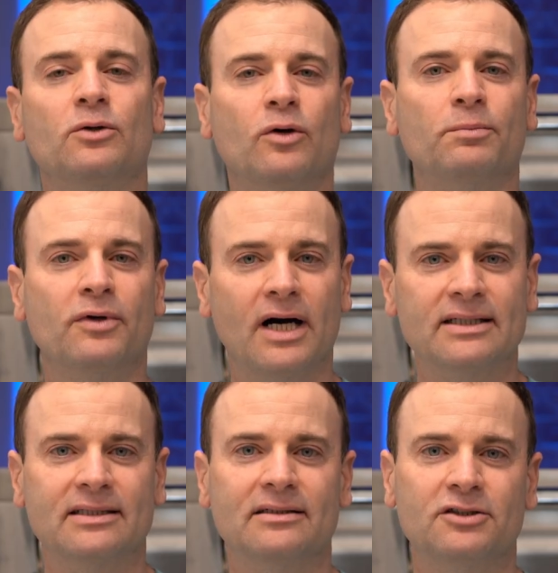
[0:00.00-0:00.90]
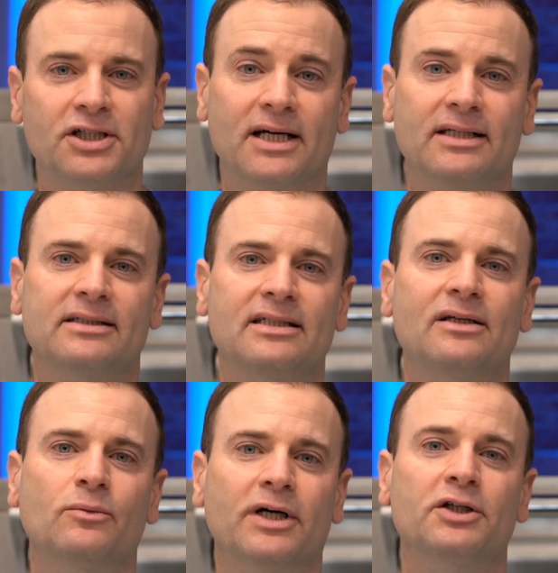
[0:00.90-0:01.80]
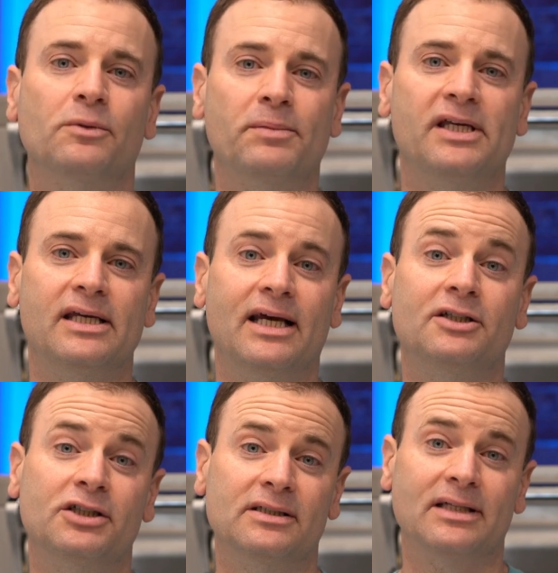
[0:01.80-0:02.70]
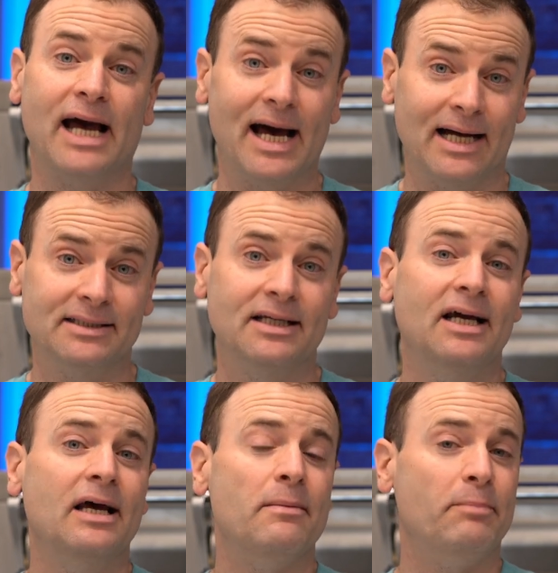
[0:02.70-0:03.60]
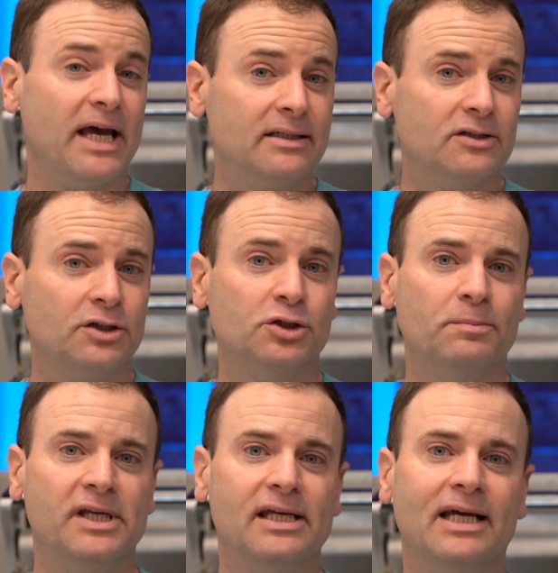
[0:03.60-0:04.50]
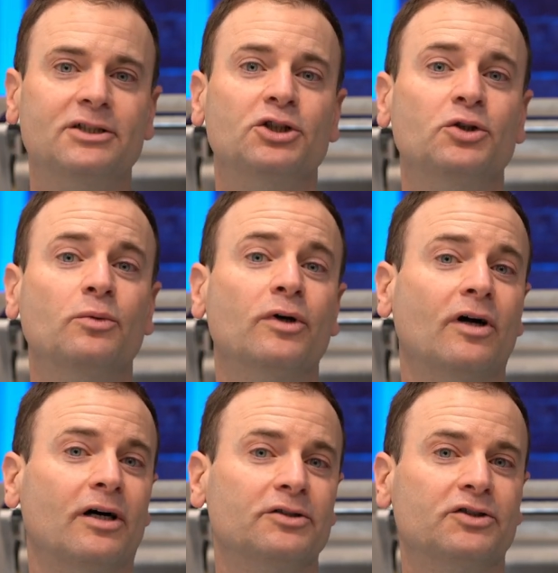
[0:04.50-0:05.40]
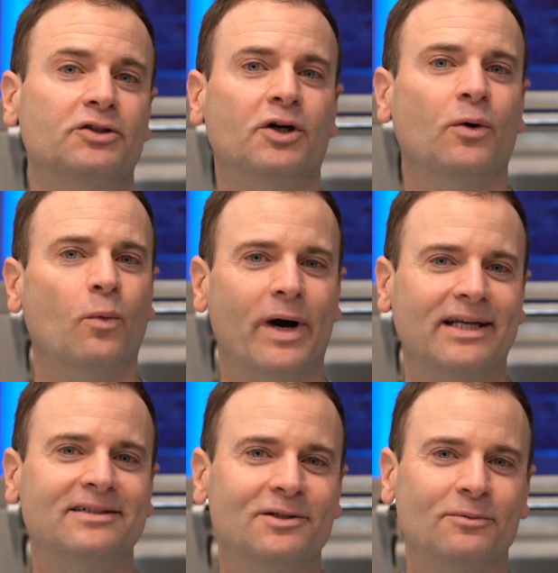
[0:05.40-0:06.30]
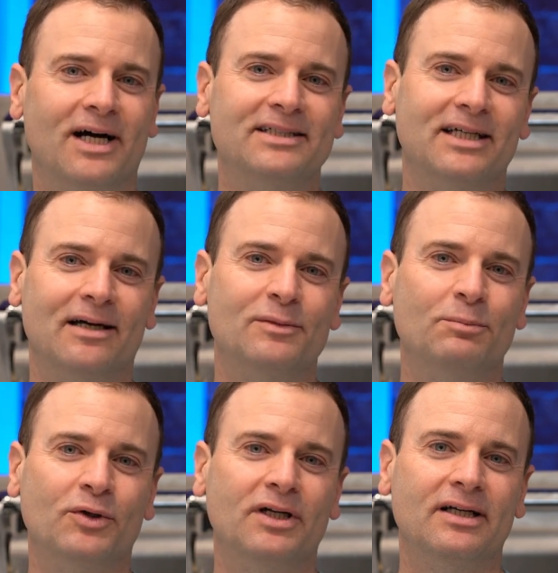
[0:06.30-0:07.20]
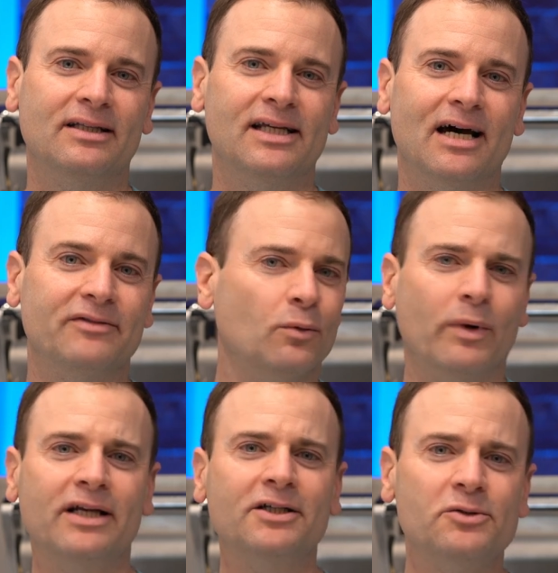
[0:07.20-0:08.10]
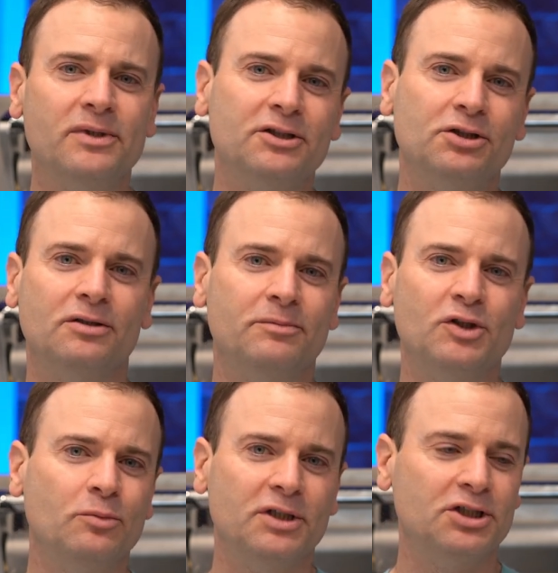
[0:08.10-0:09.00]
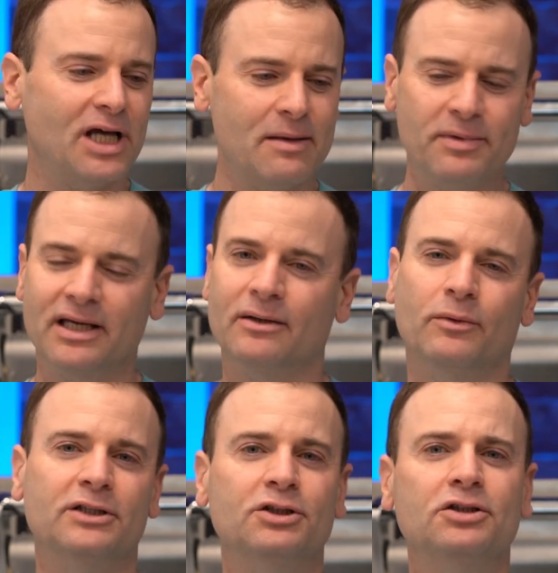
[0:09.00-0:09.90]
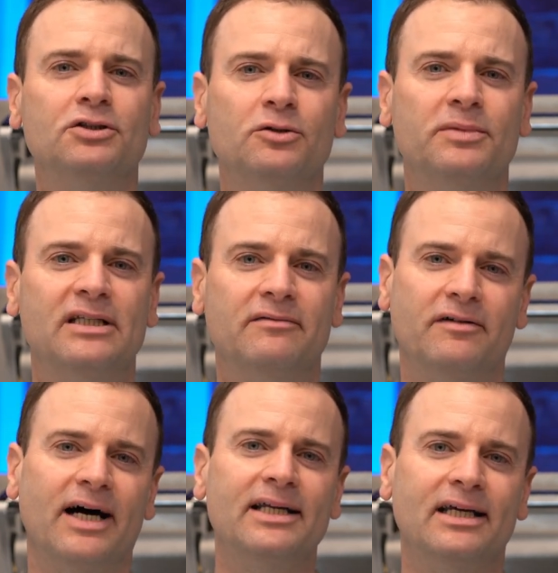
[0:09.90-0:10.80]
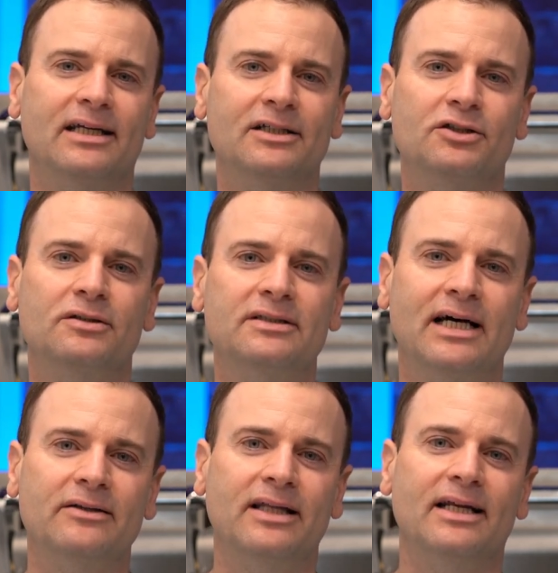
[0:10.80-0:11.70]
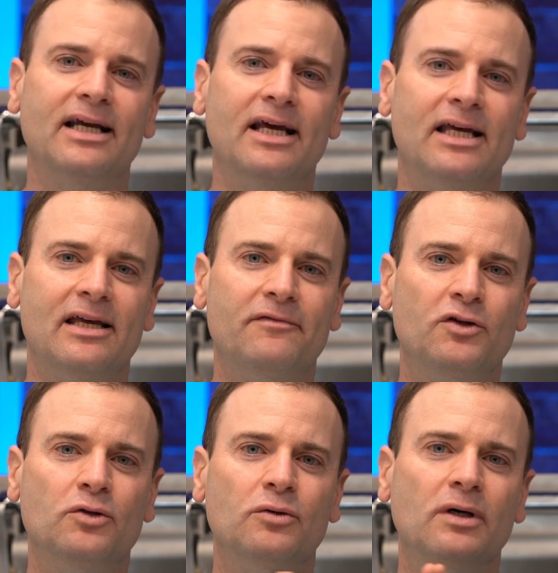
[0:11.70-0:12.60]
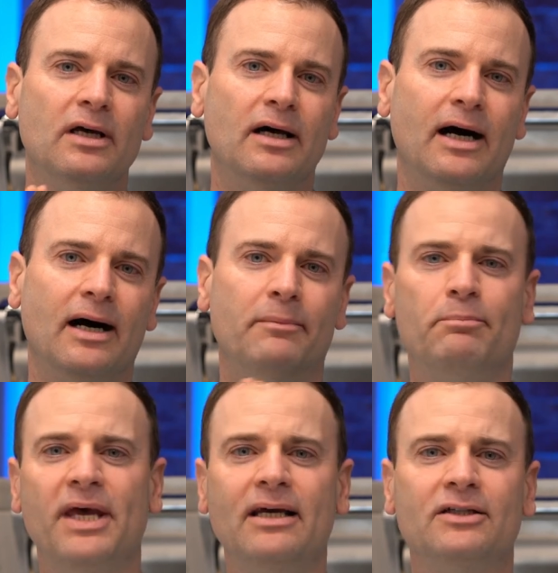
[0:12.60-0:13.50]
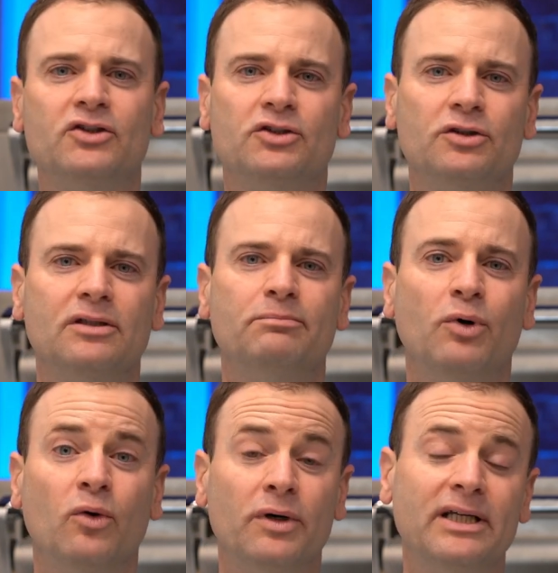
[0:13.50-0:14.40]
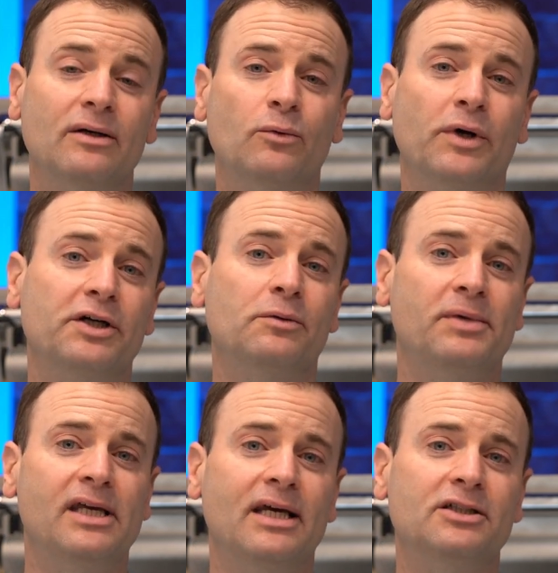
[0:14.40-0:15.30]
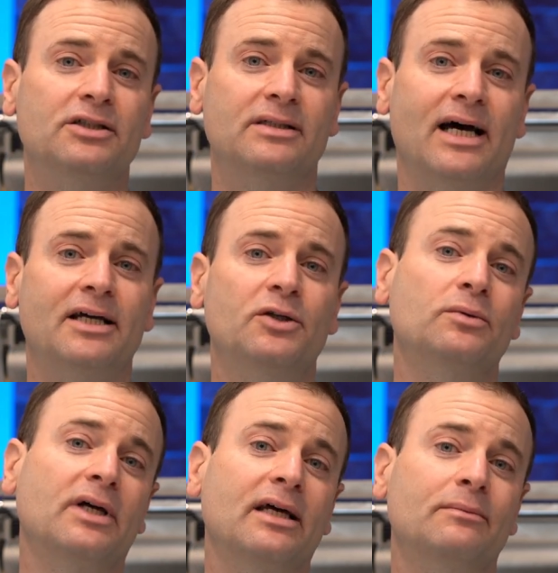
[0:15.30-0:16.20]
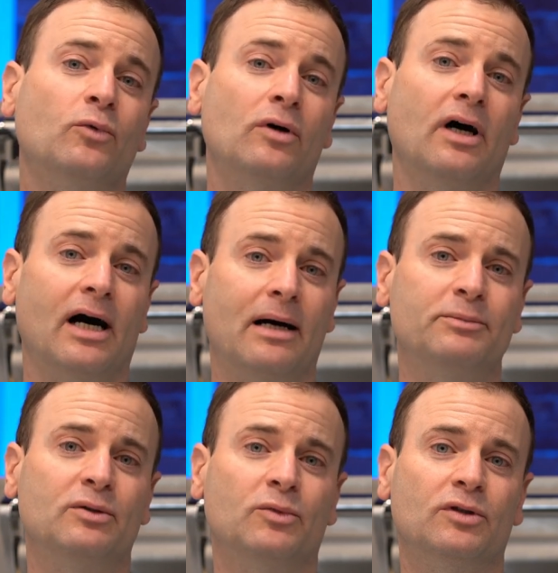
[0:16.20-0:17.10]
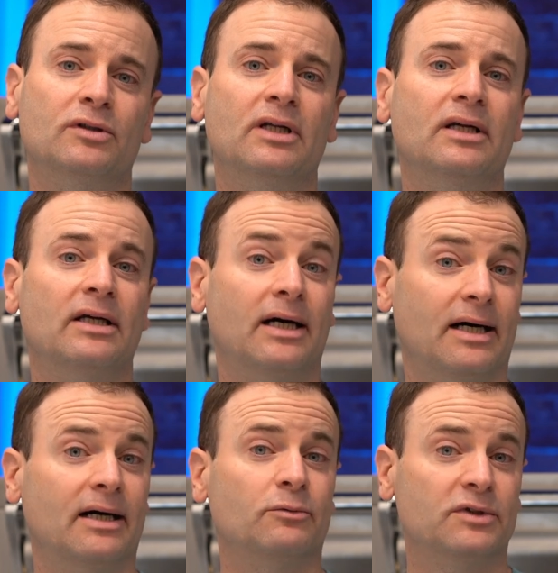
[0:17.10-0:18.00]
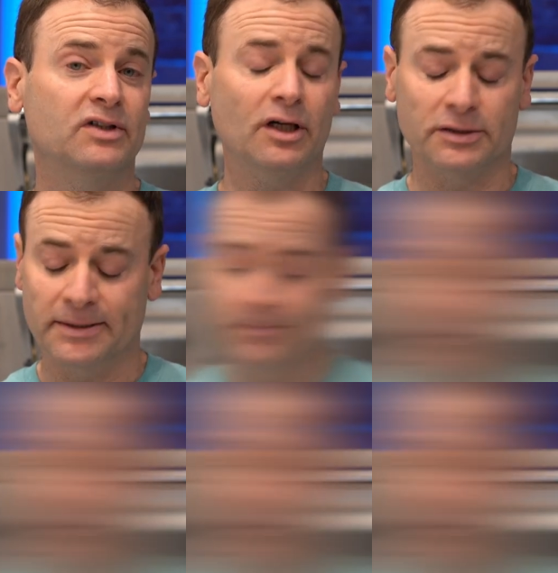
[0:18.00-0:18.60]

the whole process check and see what your pH is at based on your pH, you will also know when is the right time to put it in the oven. When you, should you be shaping it? When should you be dividing it? It turns out that if you uh, pick a certain point where your pH is at, you will get a more optimal uh, result.